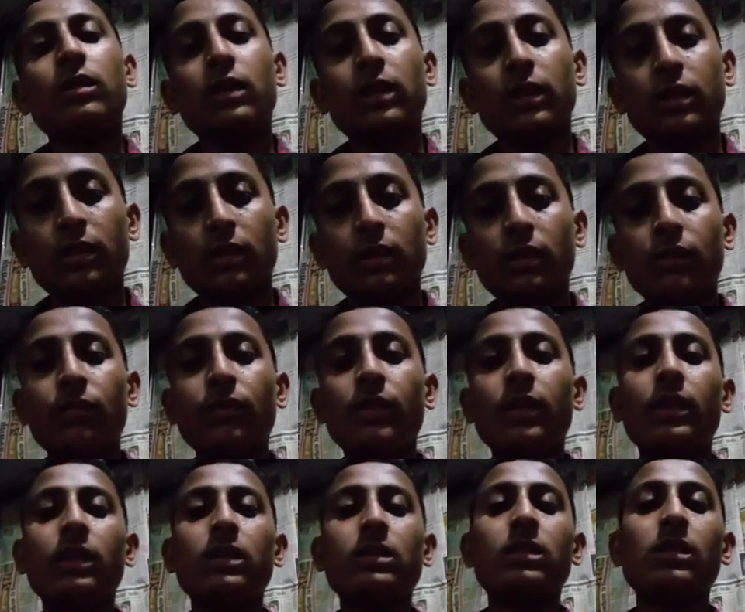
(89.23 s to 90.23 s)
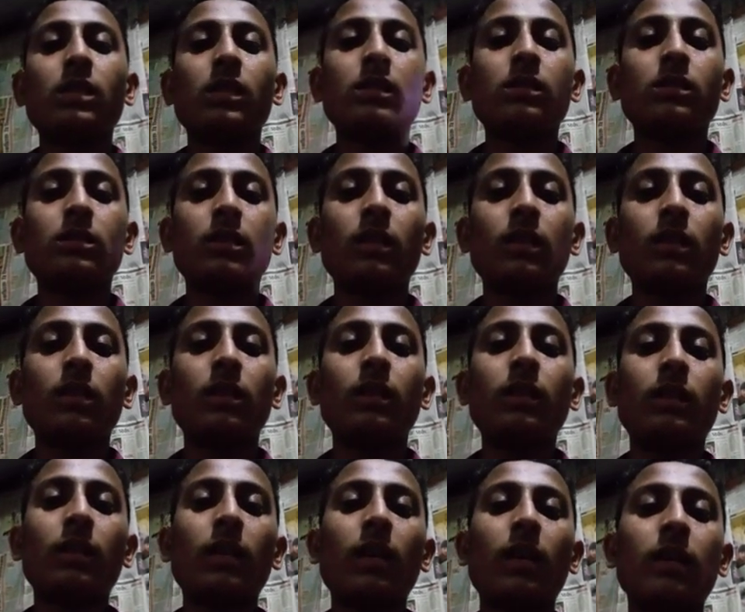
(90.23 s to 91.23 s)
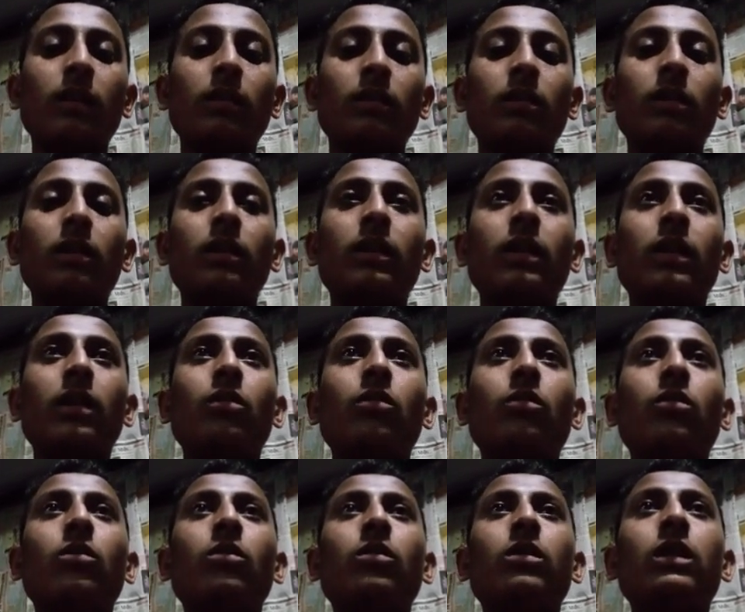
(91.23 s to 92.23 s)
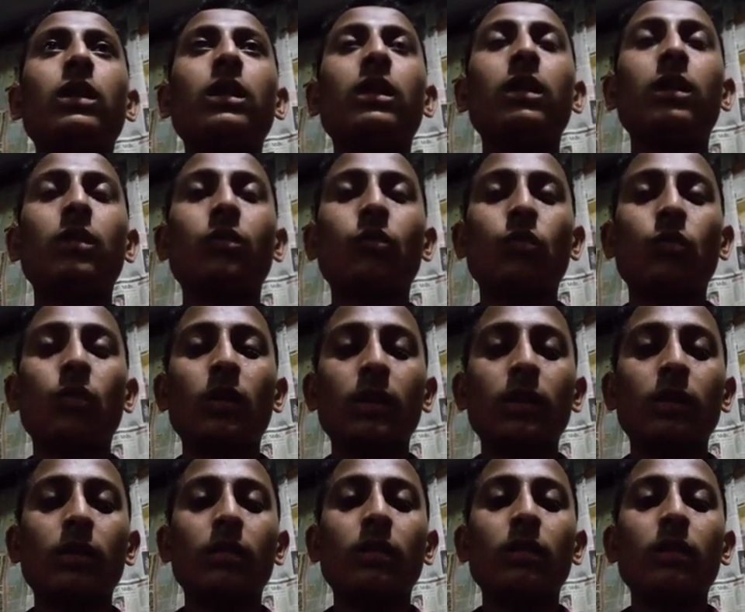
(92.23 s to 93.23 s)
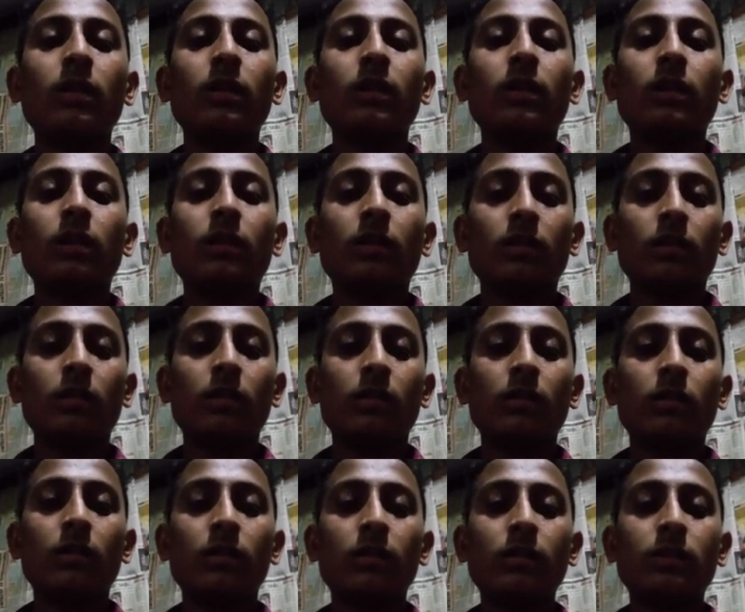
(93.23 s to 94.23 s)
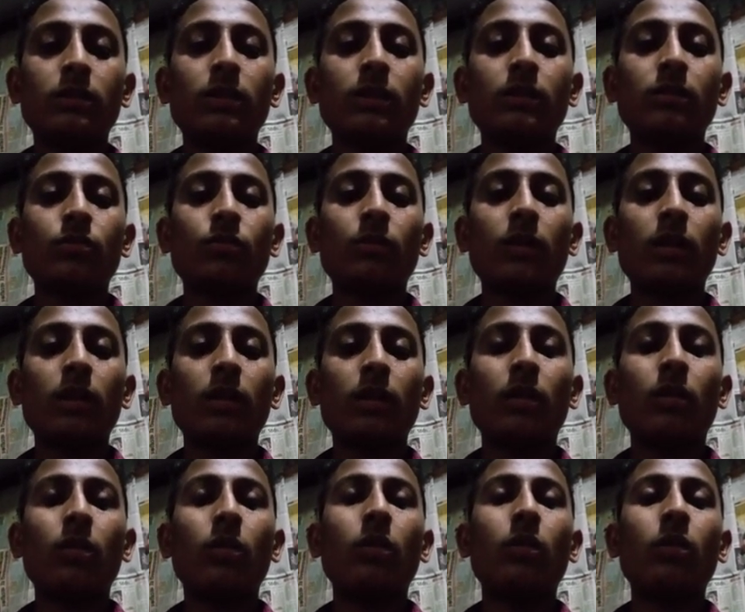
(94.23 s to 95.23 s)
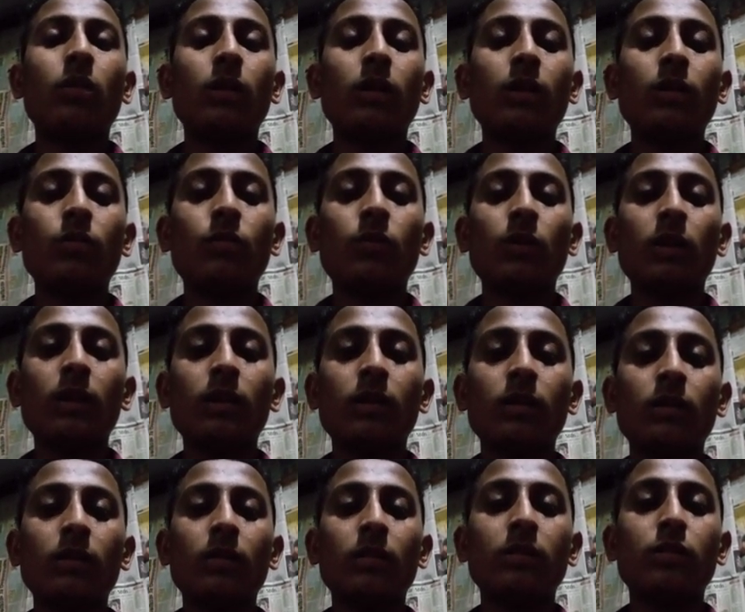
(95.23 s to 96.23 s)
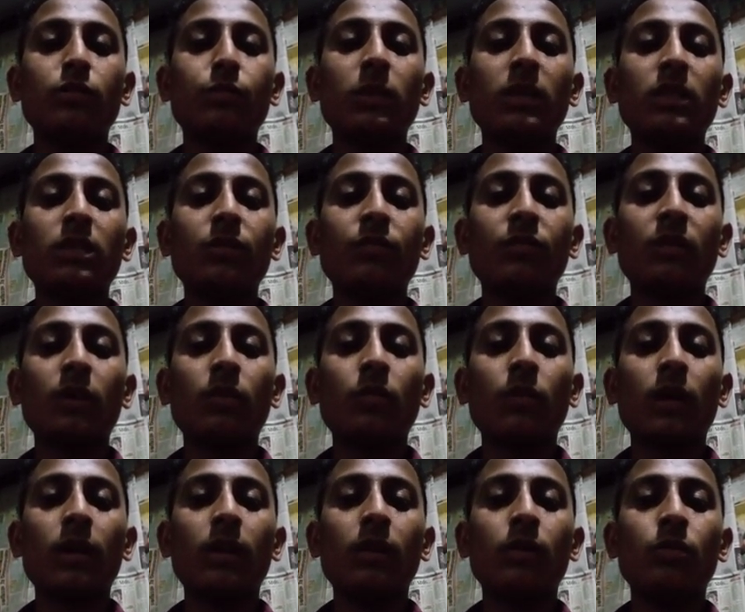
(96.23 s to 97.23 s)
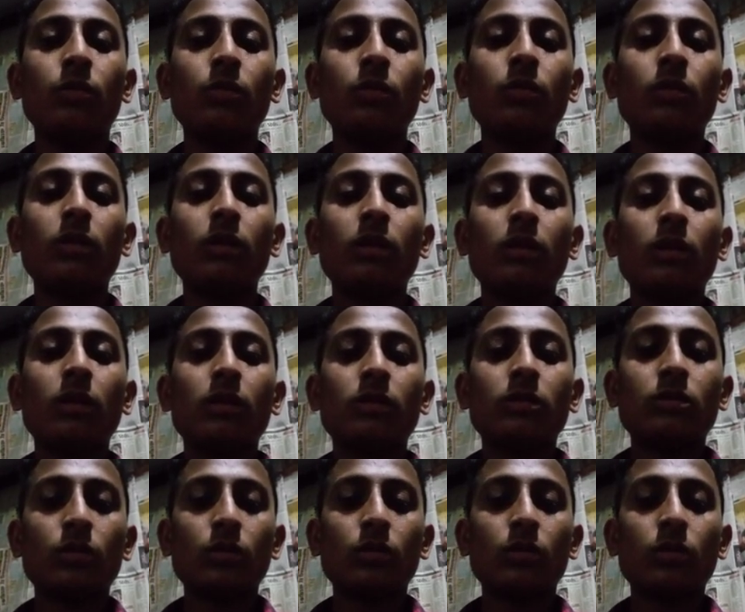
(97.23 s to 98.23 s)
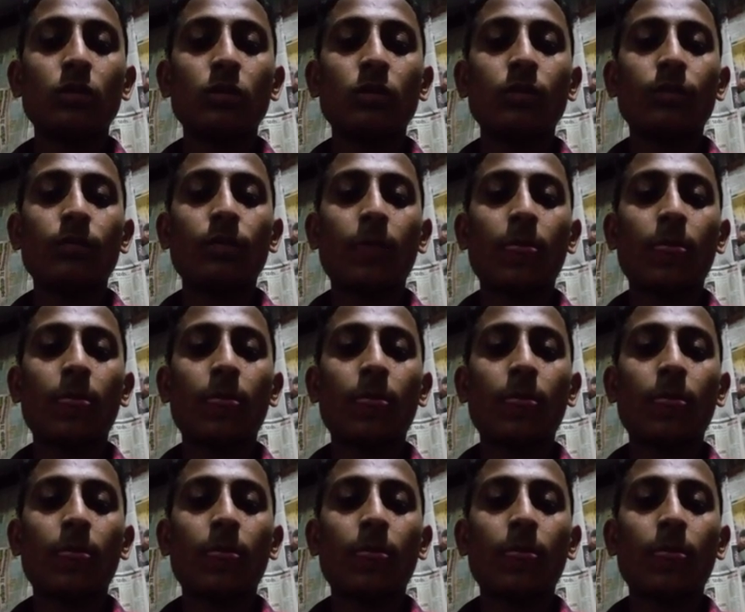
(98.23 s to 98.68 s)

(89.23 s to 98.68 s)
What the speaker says: if it is changed, then it can contain only one instance, only one specific value. So